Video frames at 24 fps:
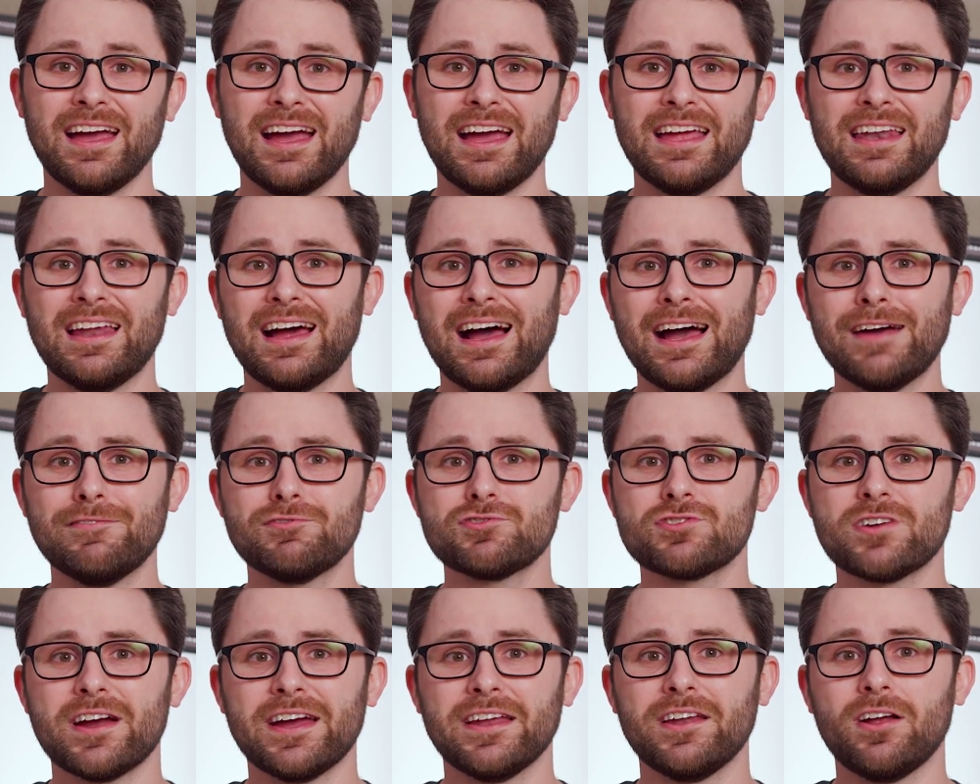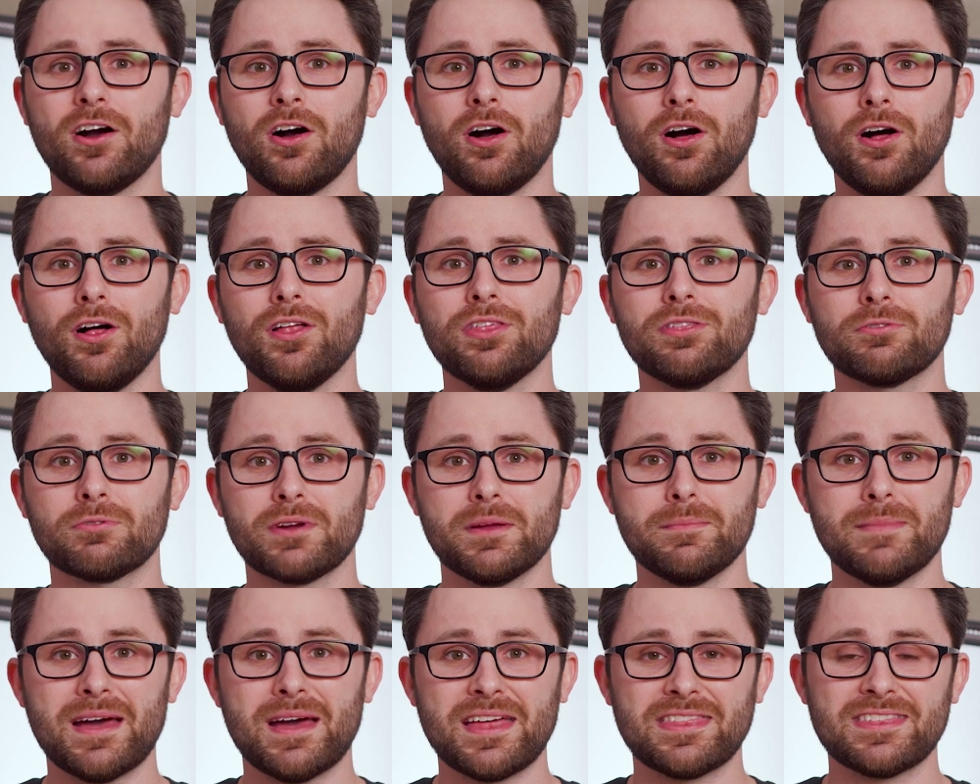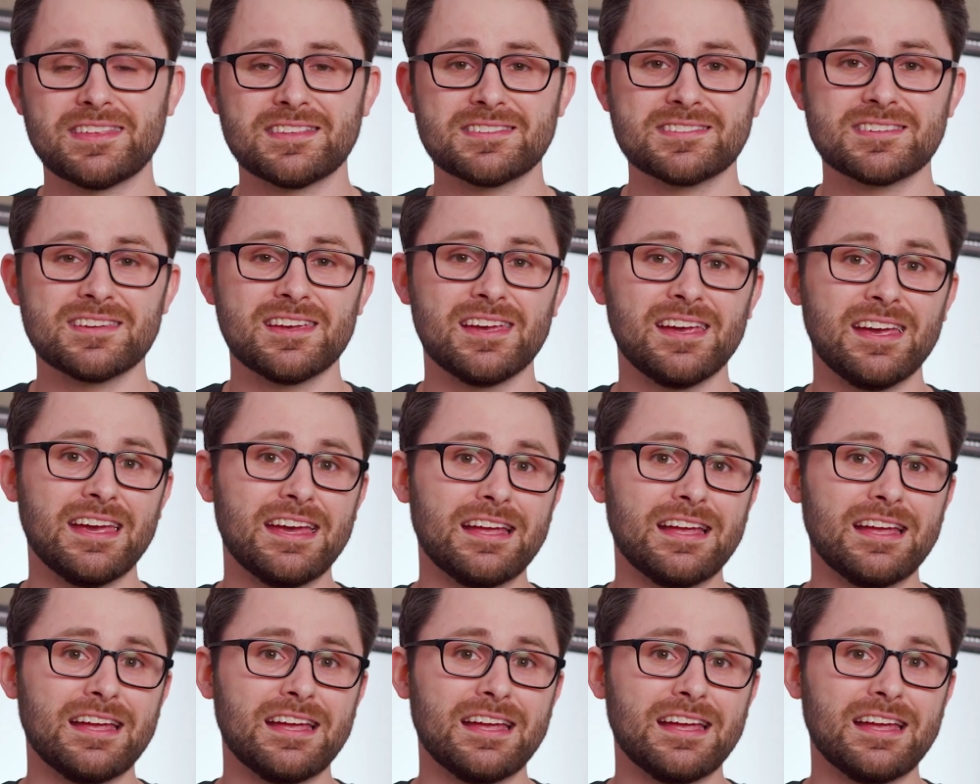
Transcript: and I've tried all three methods,